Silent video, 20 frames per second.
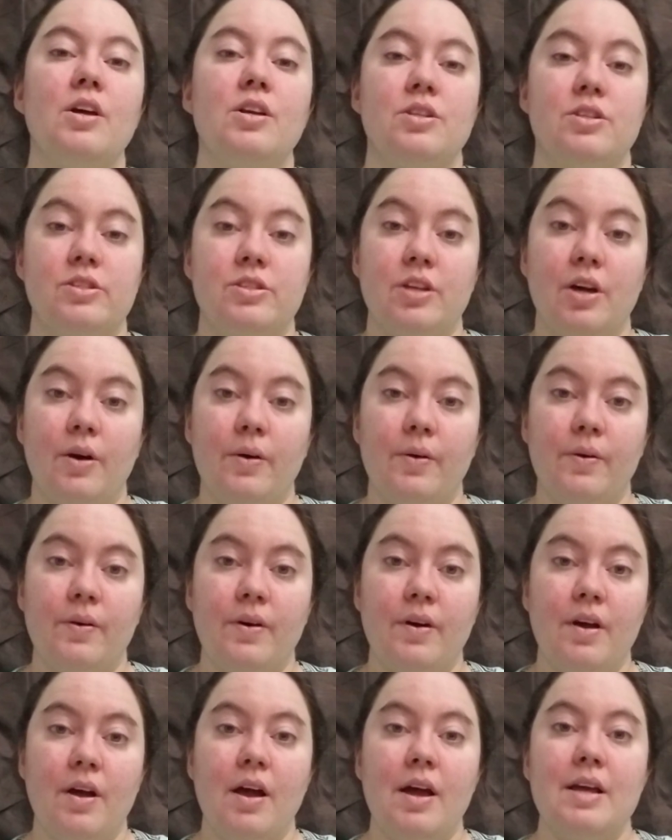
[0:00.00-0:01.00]
So,
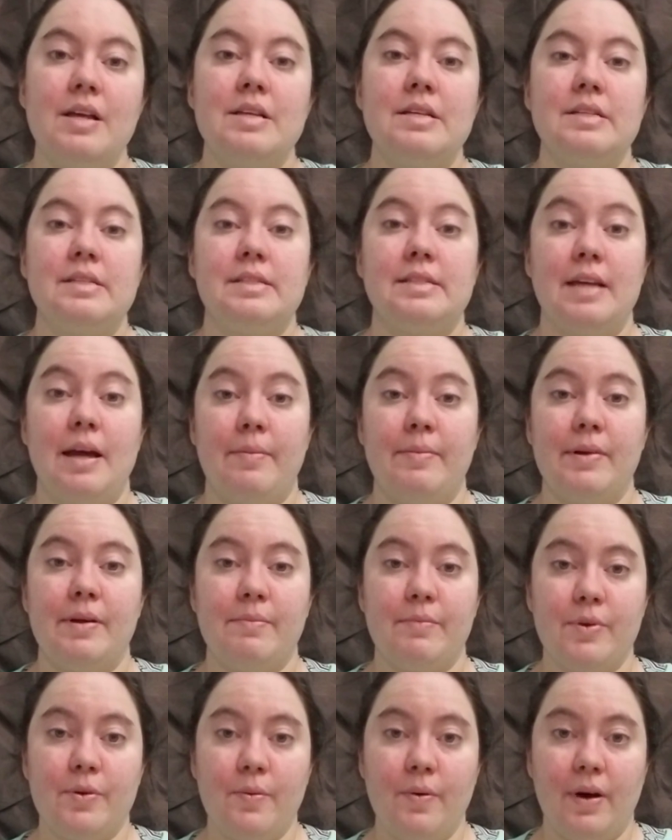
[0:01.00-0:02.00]
step
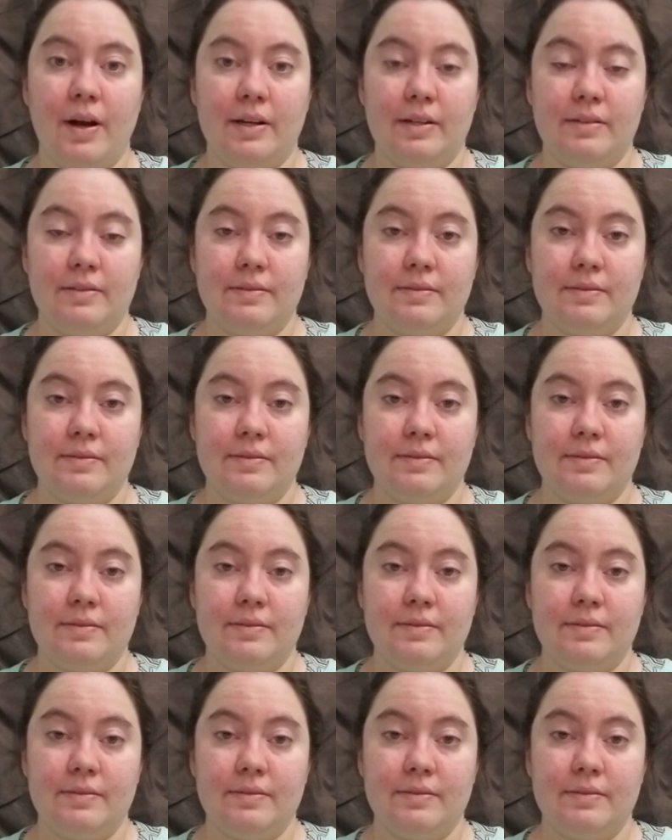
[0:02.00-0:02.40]
number one.